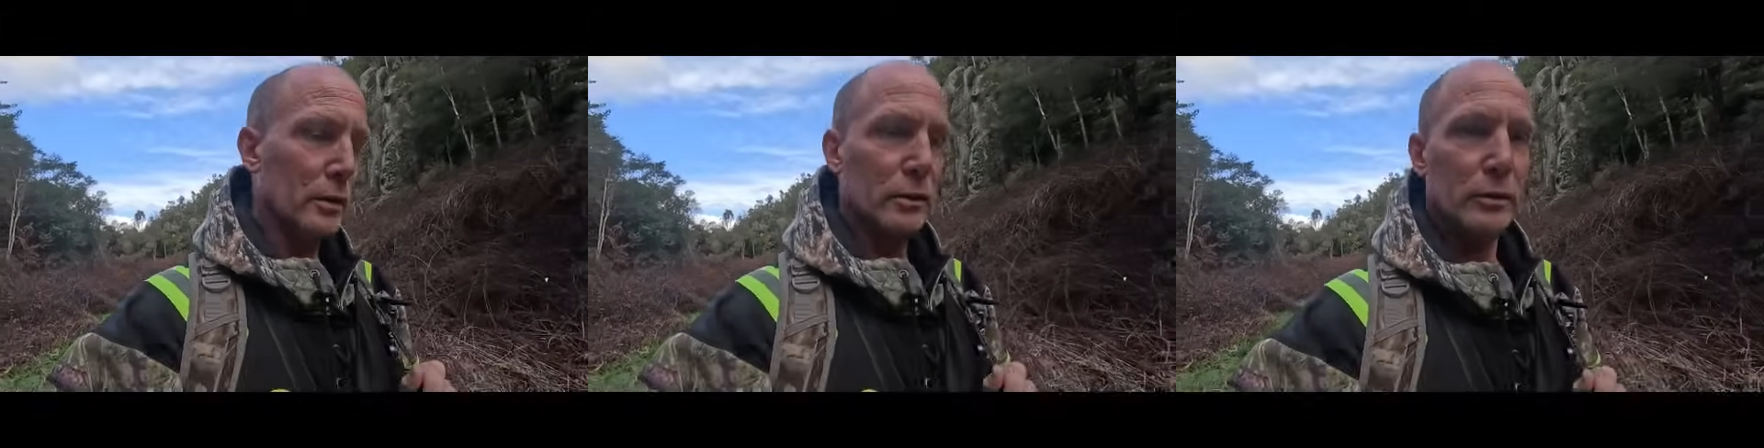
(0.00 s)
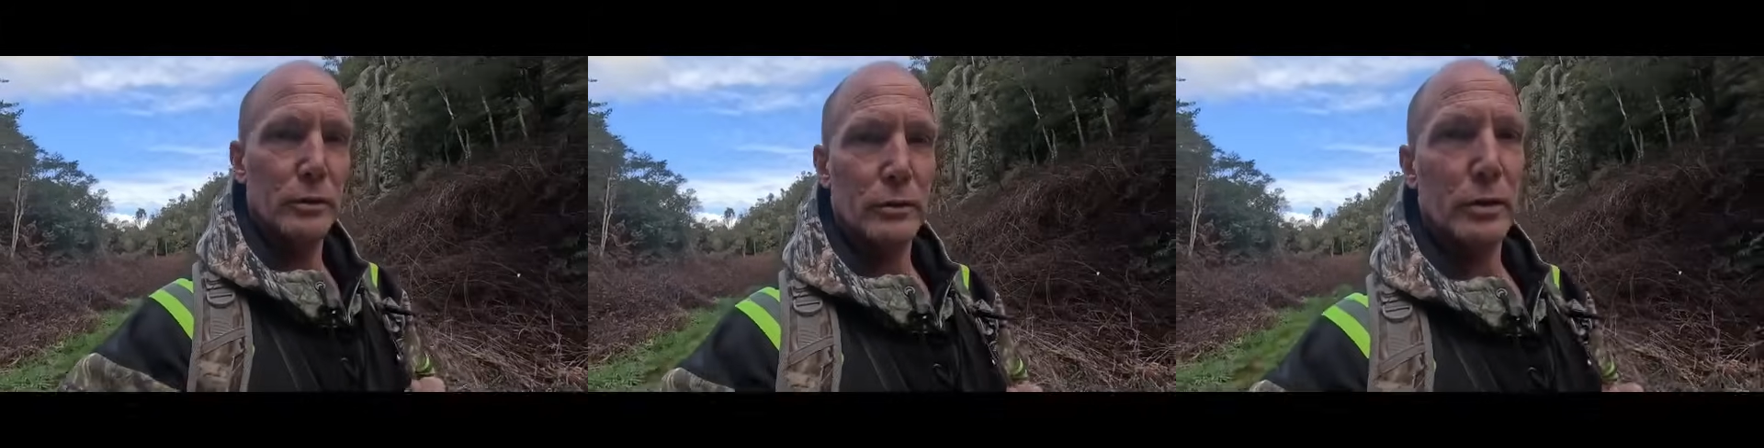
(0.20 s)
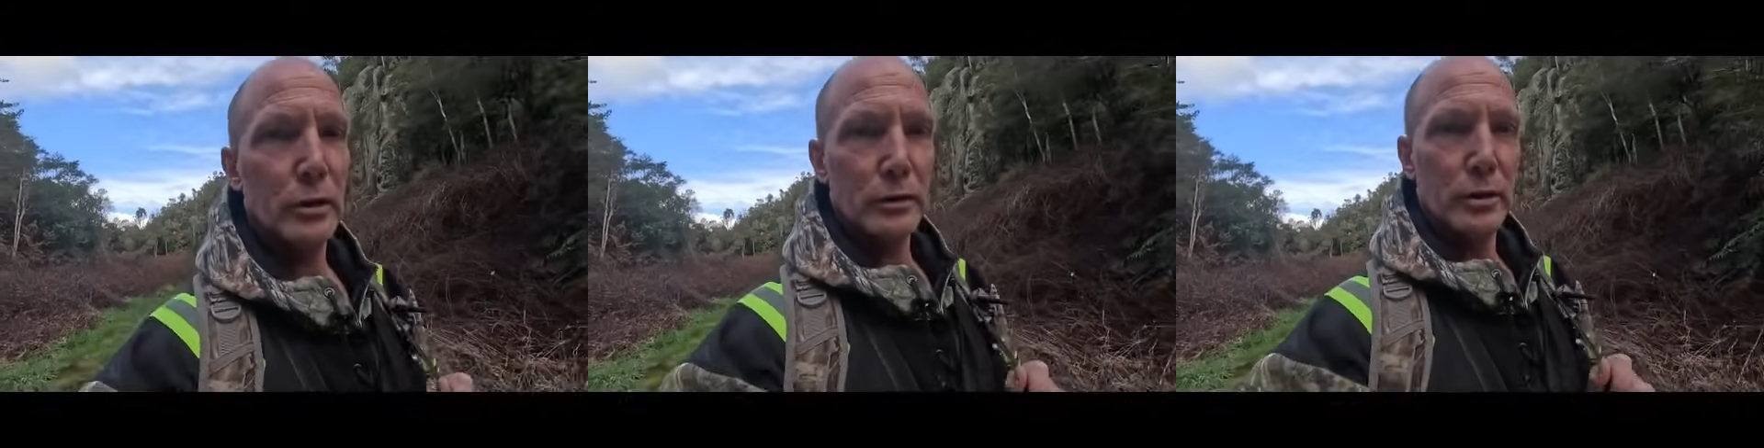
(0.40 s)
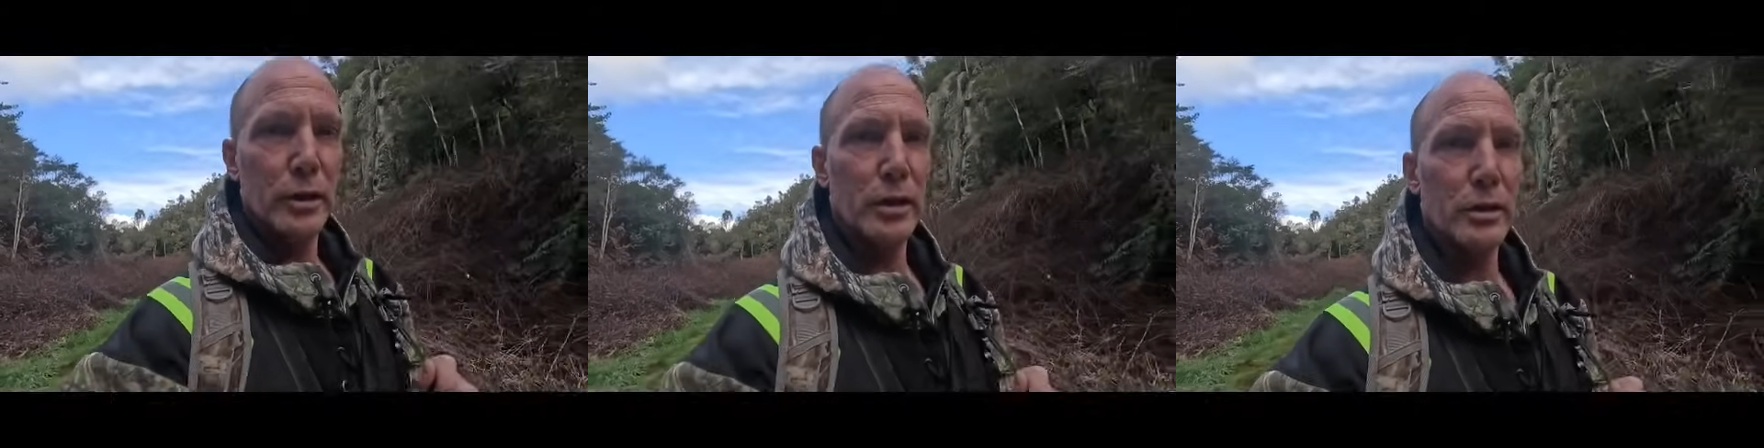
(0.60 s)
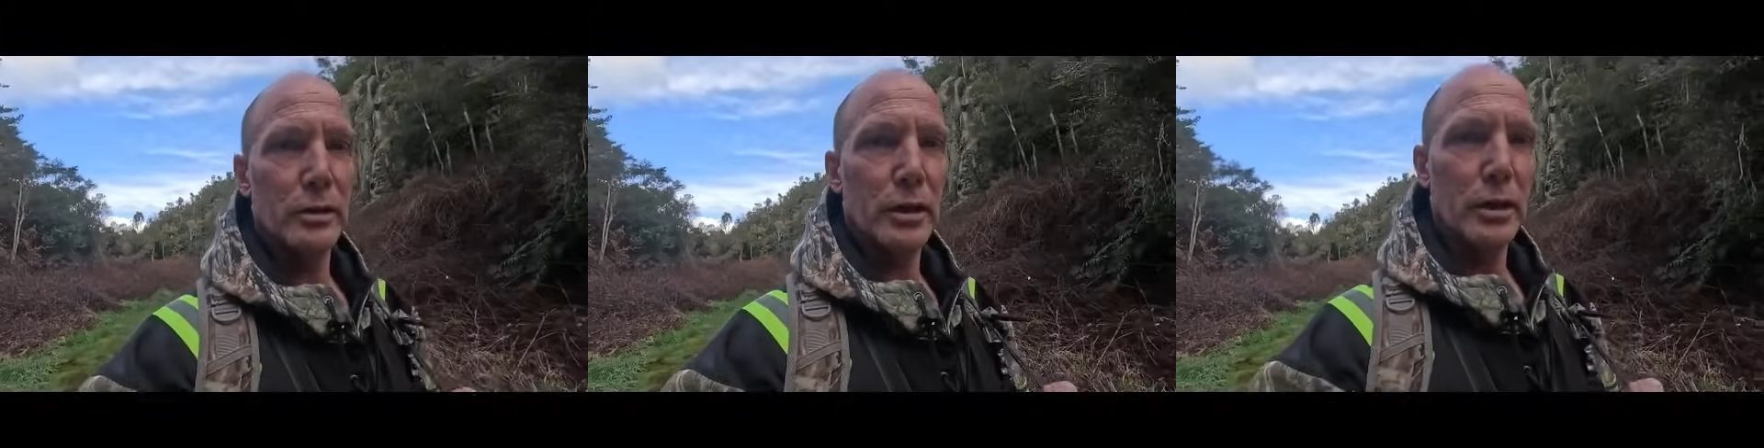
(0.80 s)
There's no
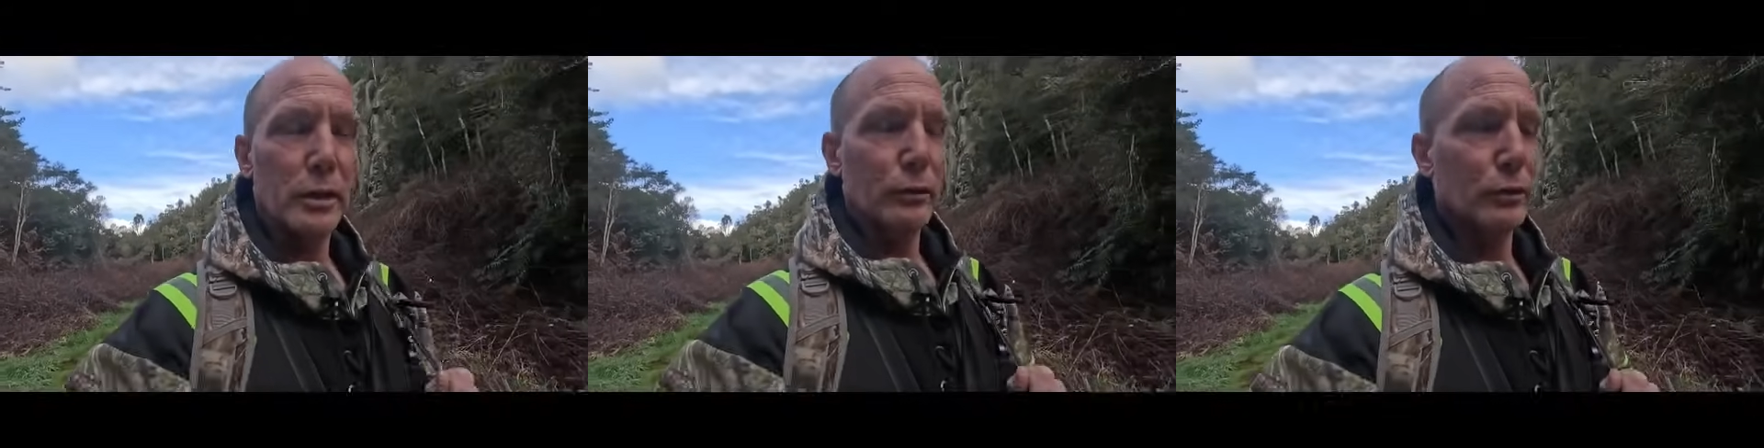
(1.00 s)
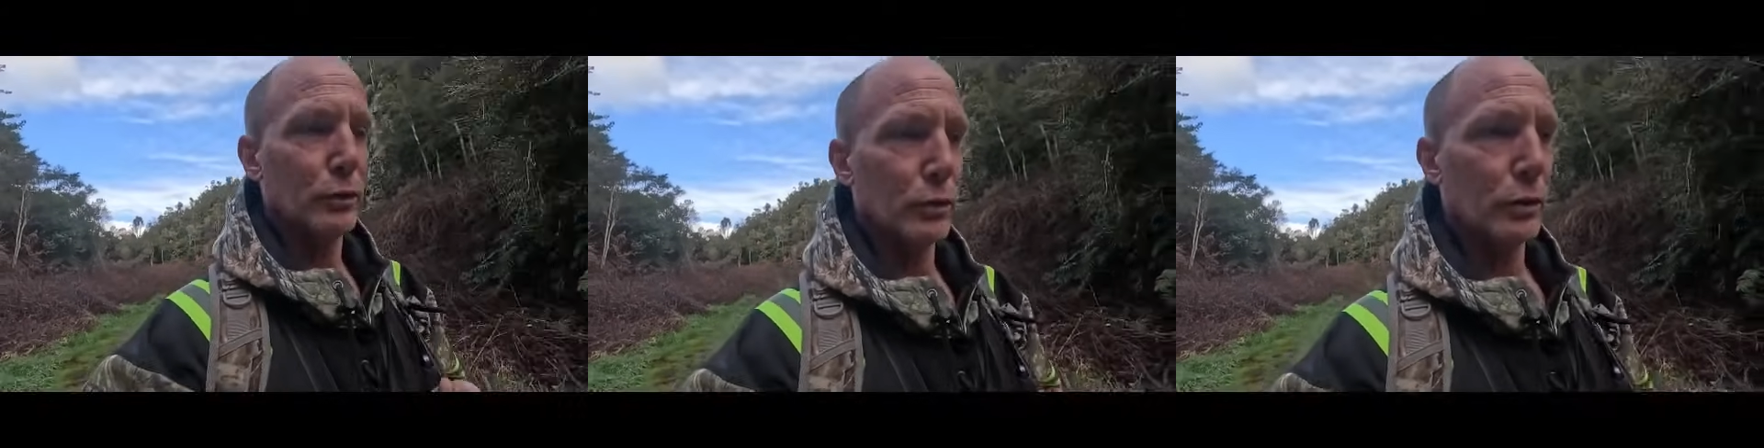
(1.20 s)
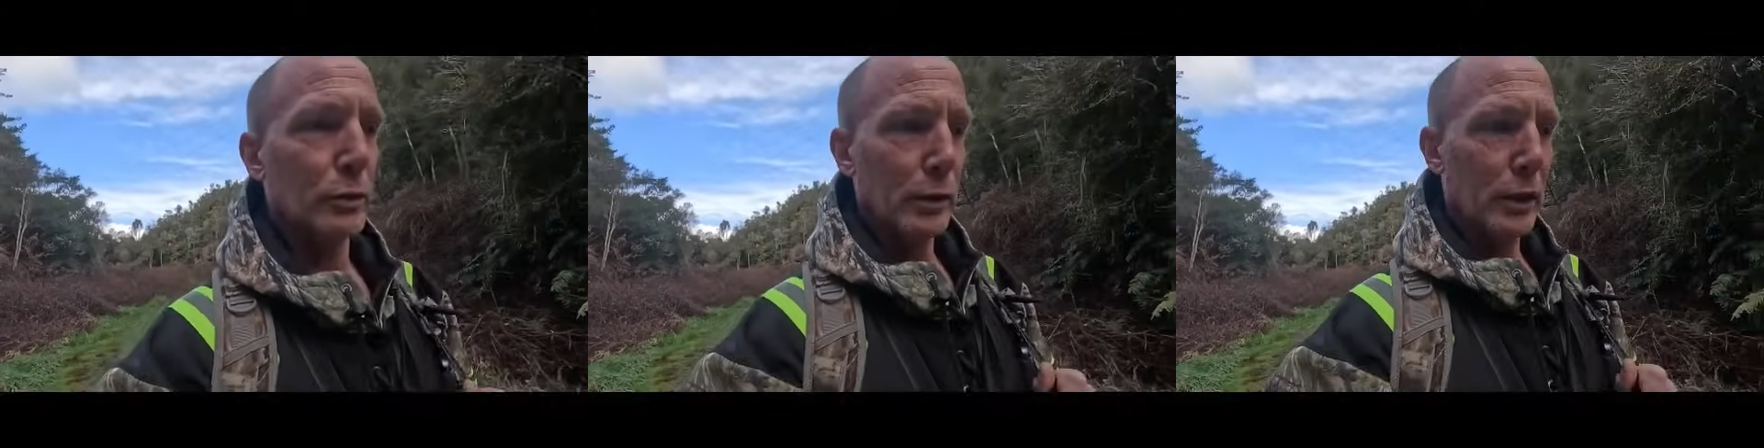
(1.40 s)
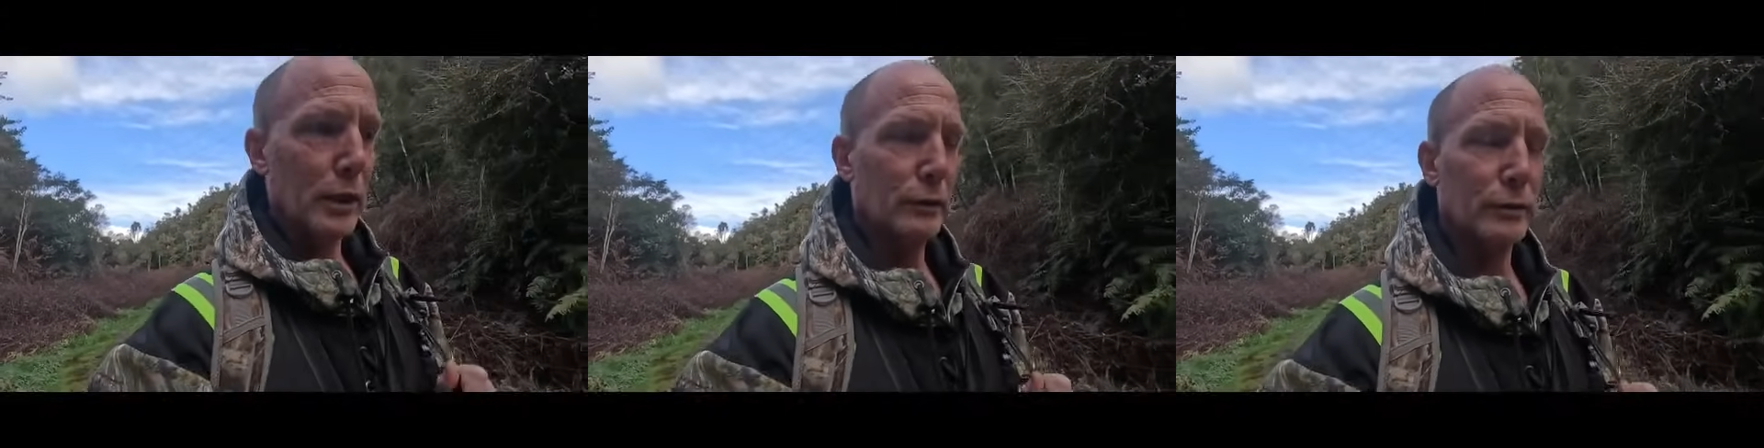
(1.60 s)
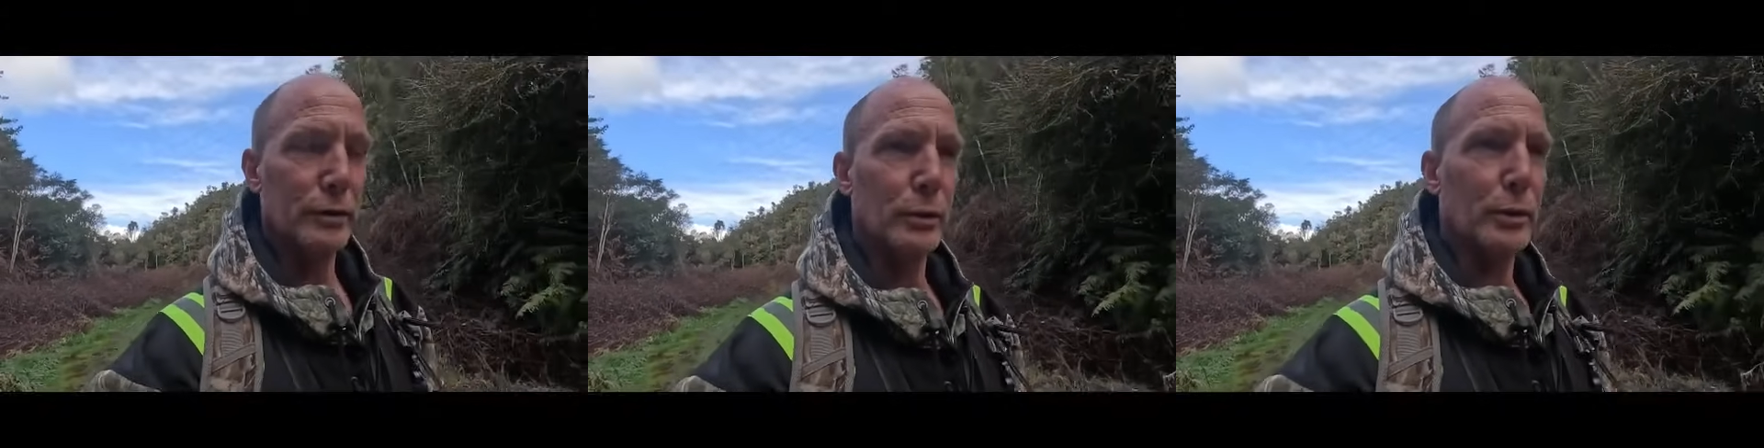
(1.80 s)
deer in here for well
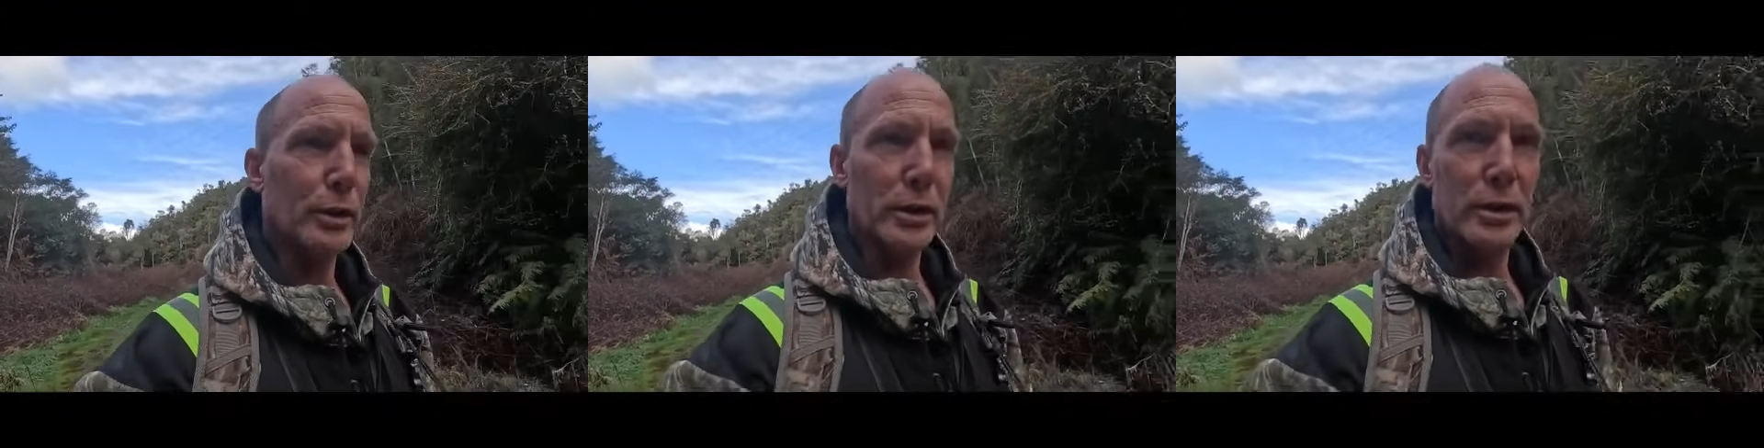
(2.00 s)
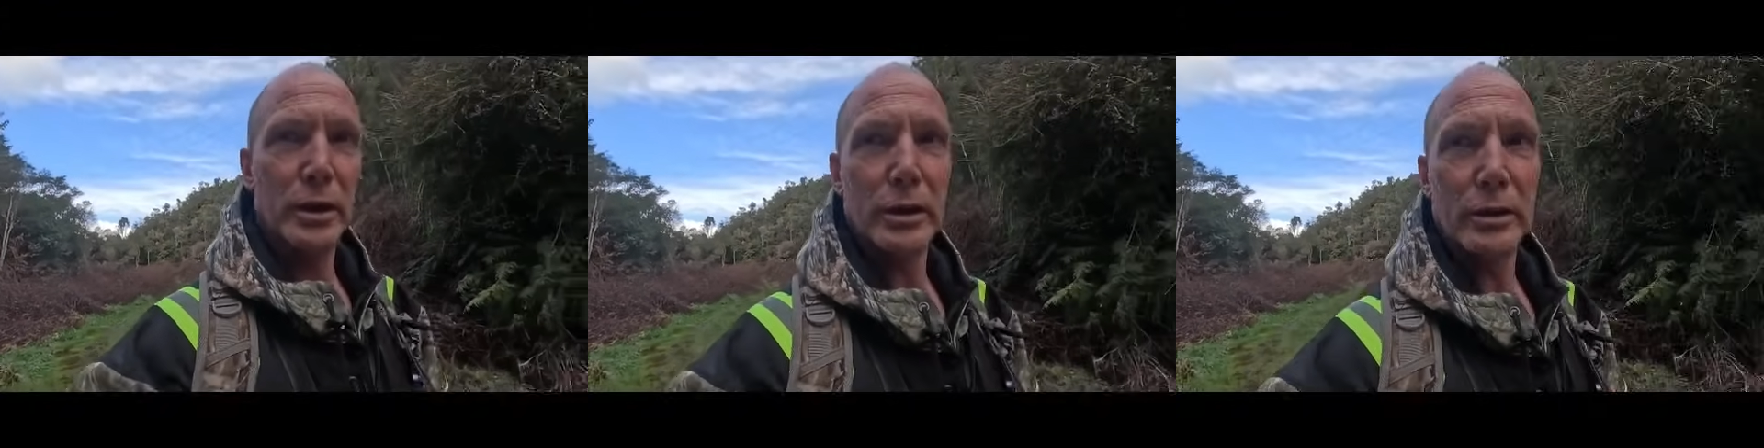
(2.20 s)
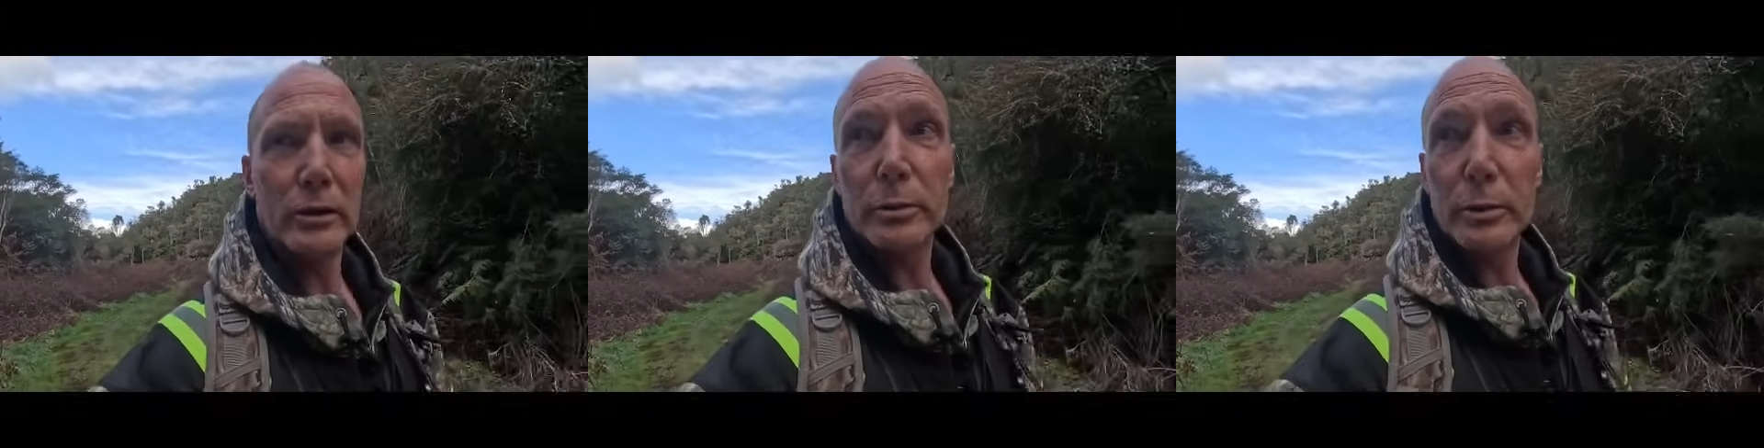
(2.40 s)
over 20 years,